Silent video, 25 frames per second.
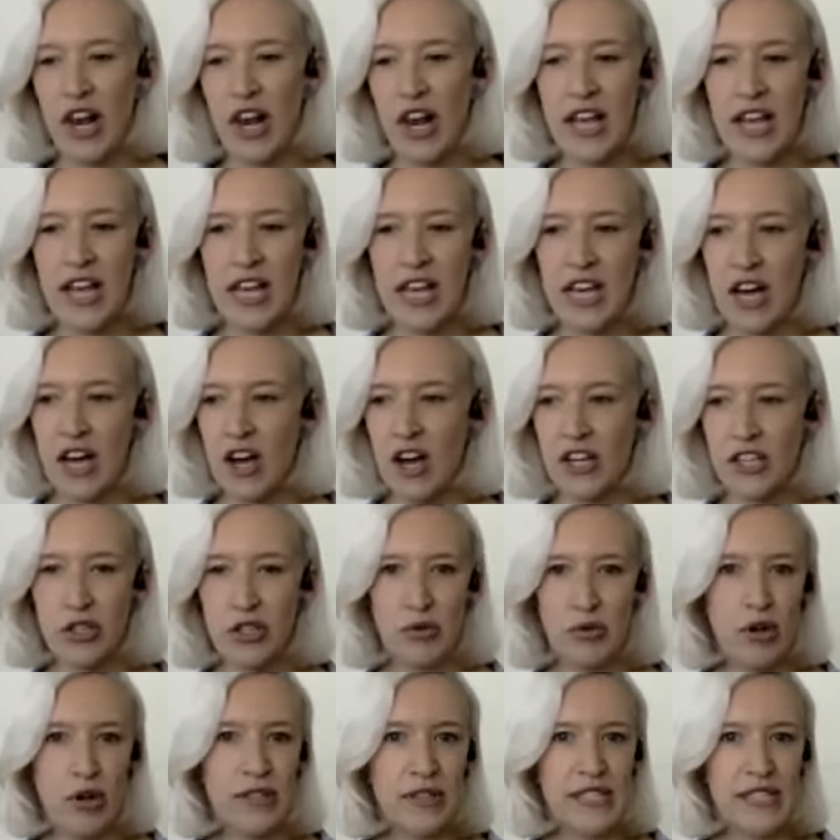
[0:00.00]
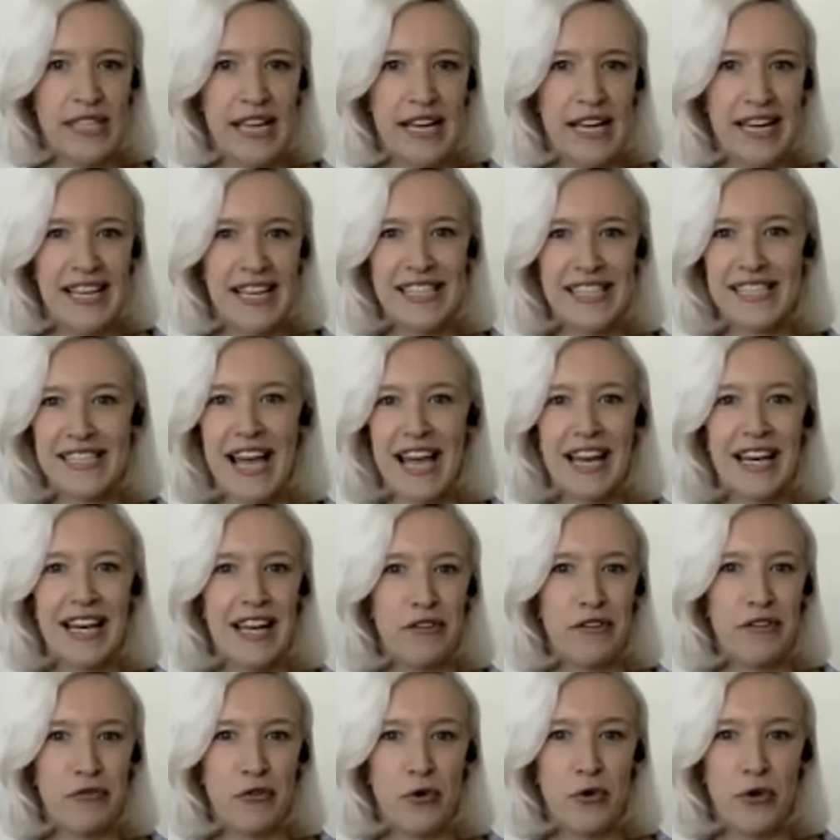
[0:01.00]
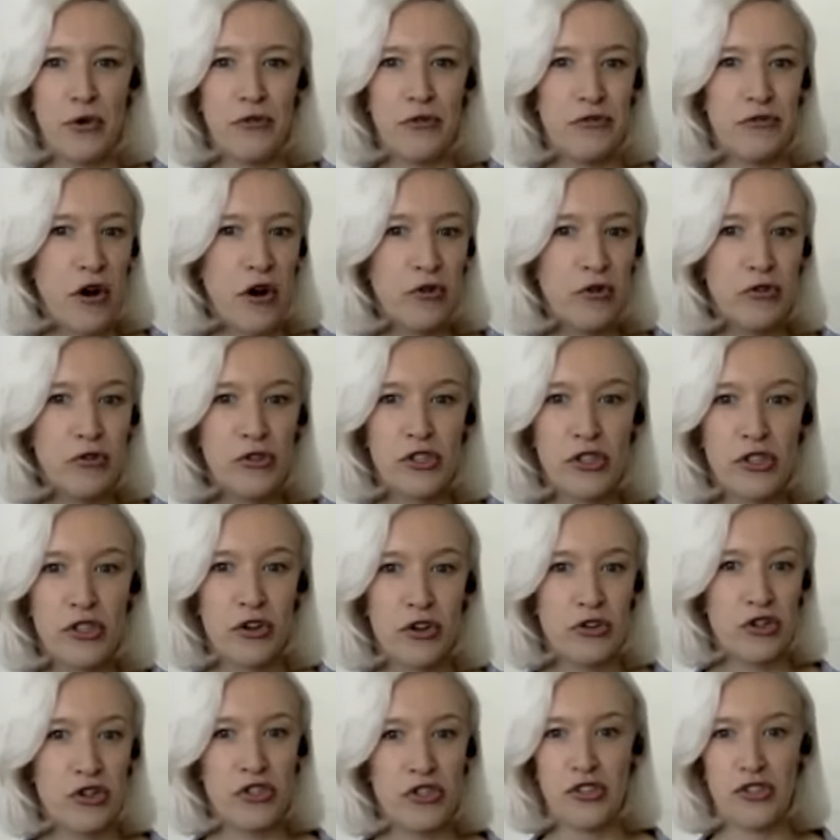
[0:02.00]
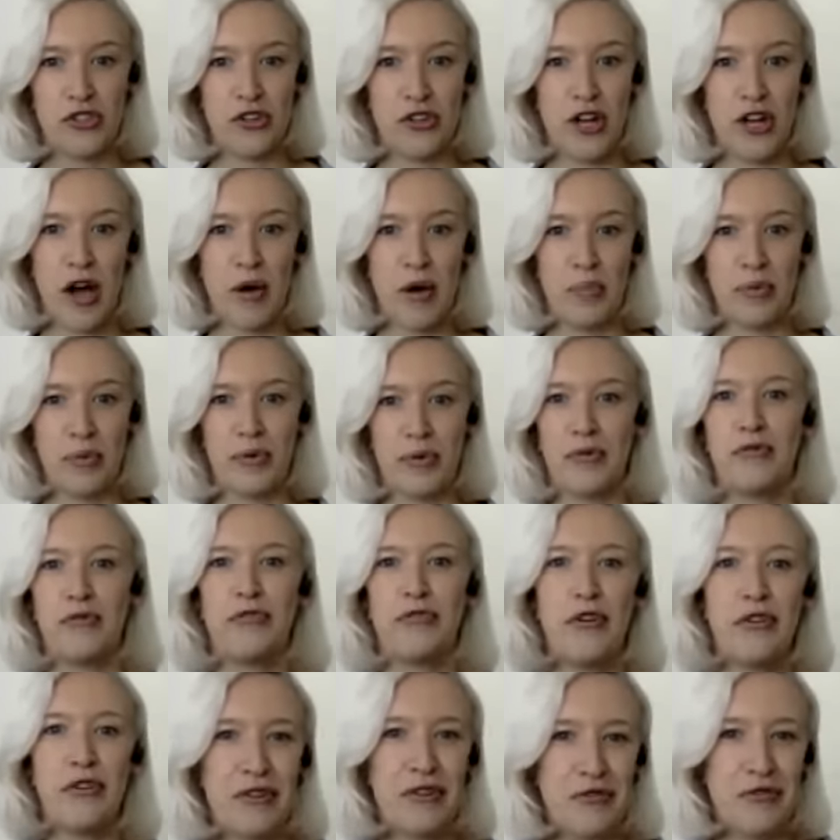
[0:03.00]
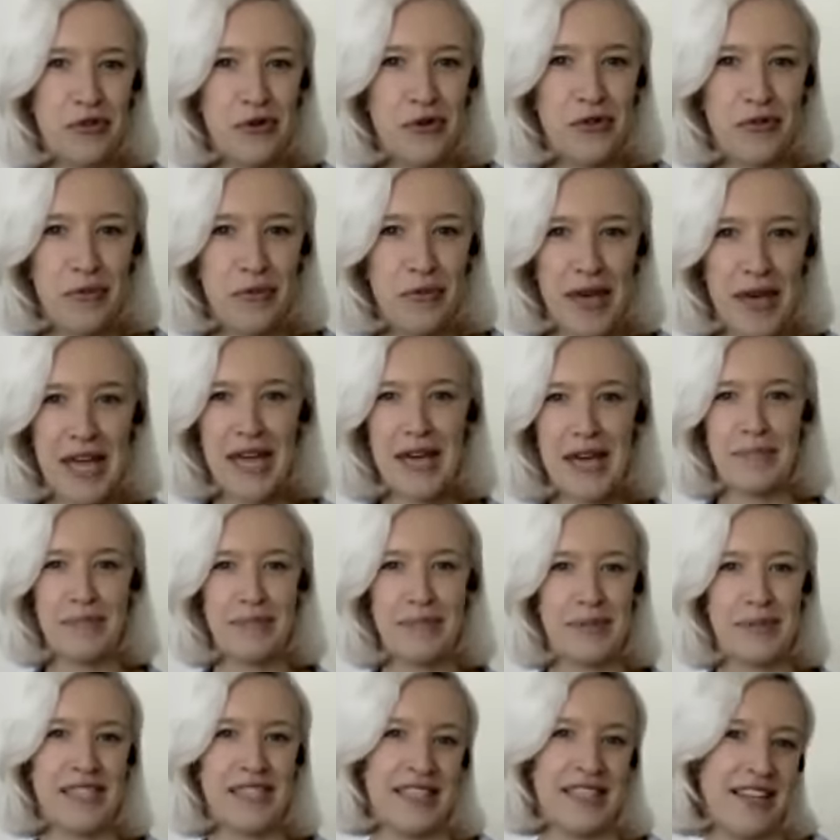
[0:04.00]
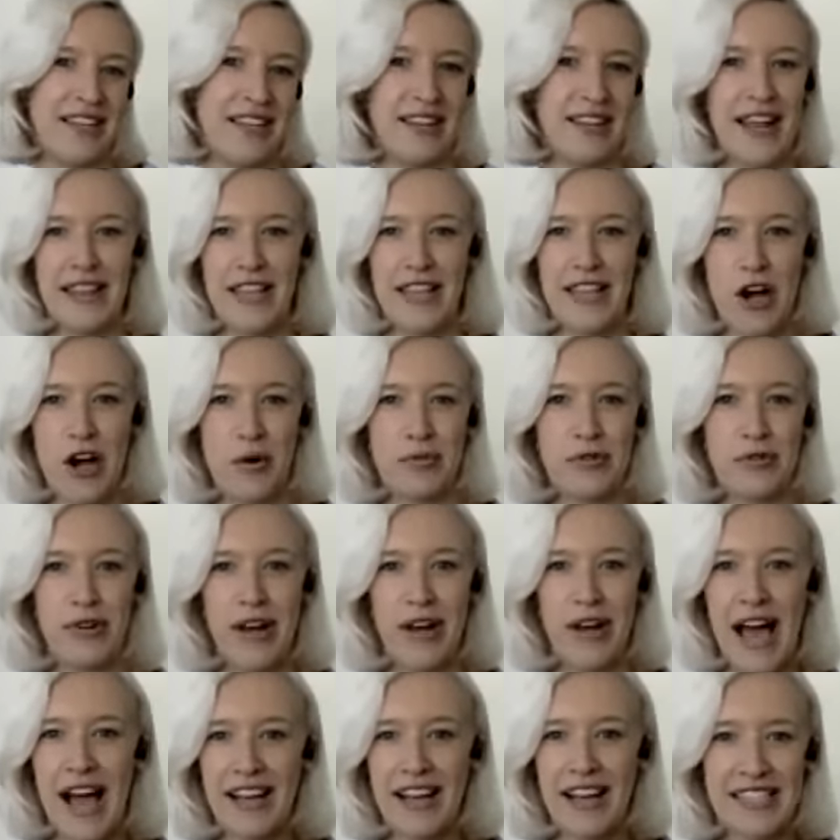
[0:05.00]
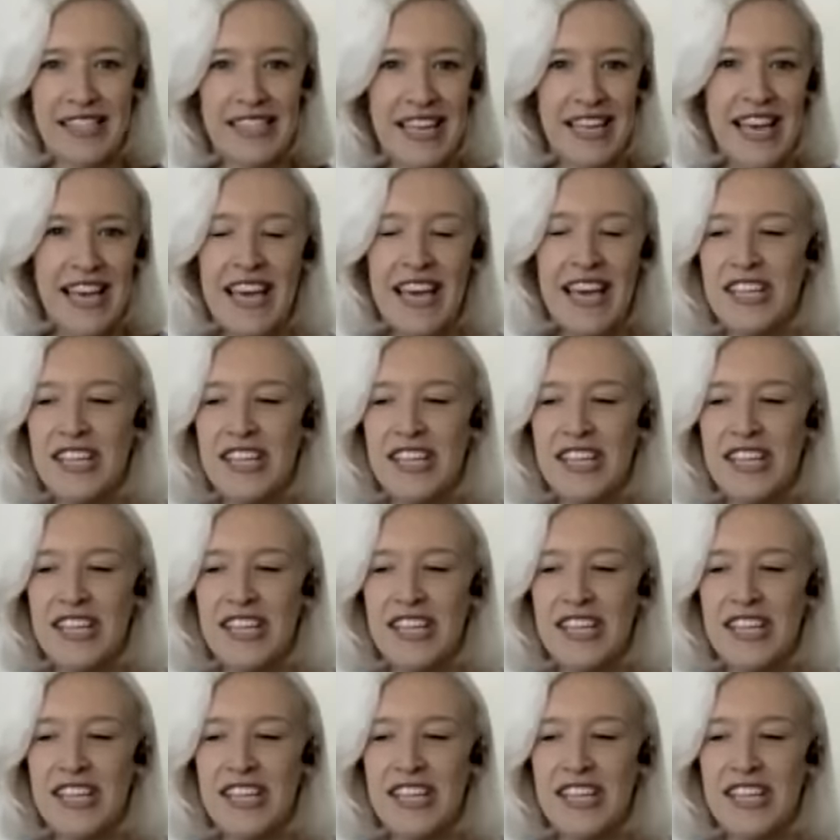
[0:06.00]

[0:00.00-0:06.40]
Like I do lots in standing forward fold. So just stood up, folding forward from the hips, let the arms relax.